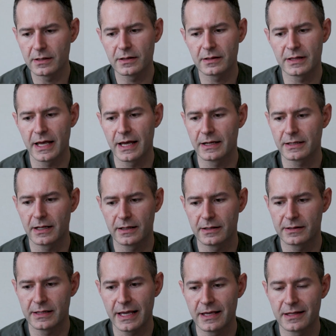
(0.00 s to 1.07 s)
that
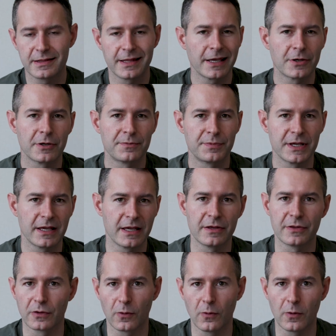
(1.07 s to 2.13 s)
they could be
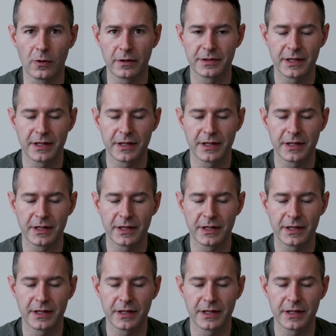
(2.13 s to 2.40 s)
either or.